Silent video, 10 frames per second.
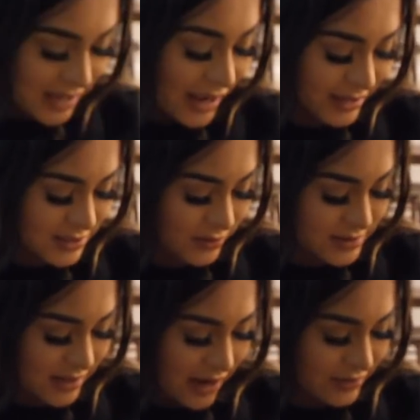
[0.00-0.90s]
I can tell
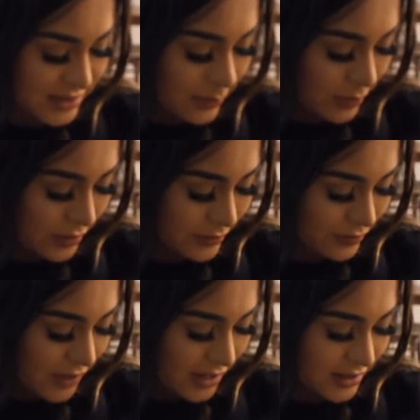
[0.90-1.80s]
he's gonna have a temper.
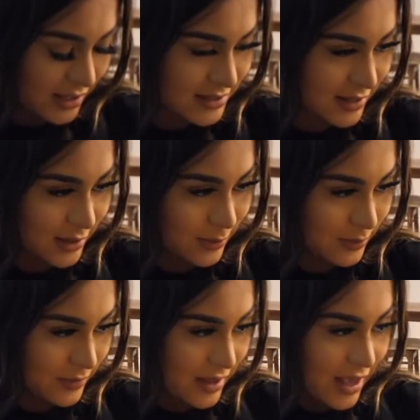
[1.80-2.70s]
I think he's
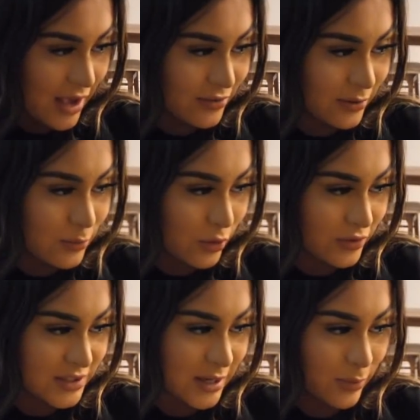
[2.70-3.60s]
gonna have a, more
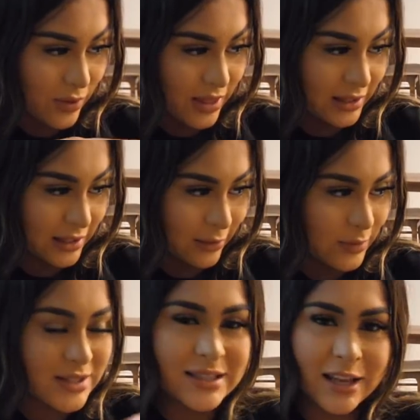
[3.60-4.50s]
of a temper than Liam
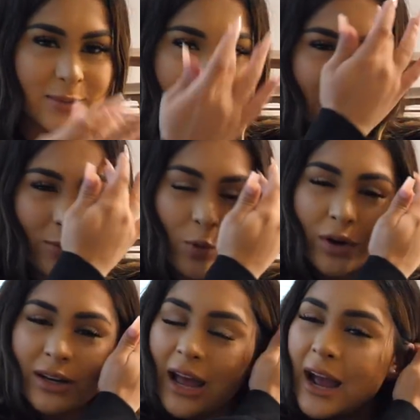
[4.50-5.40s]
because Liam is like
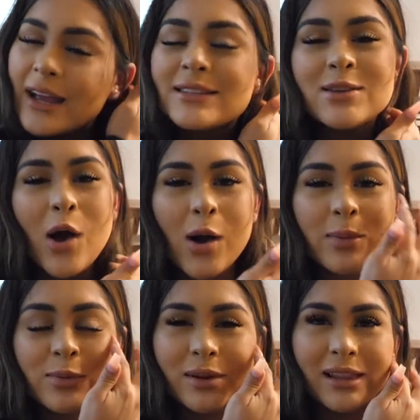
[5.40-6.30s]
more nice, calm,
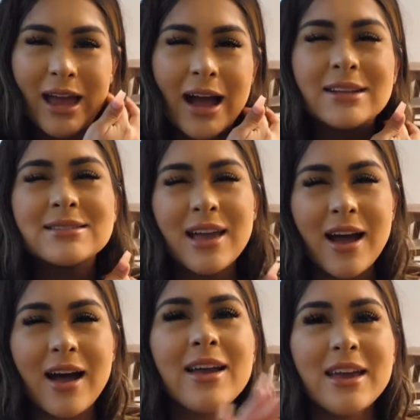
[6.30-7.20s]
more relaxed. Chill.
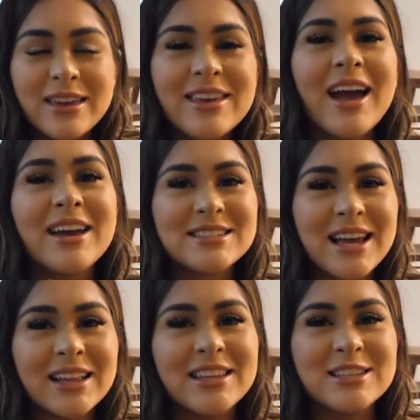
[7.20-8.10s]
Yeah, yeah,
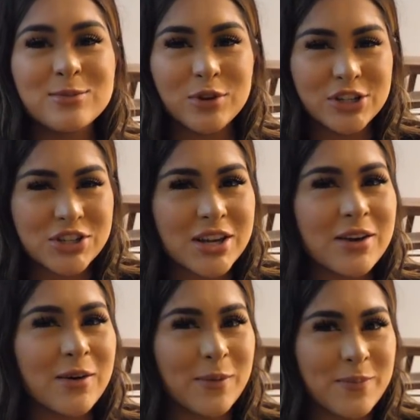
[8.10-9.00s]
exactly. It's he's crazy how you can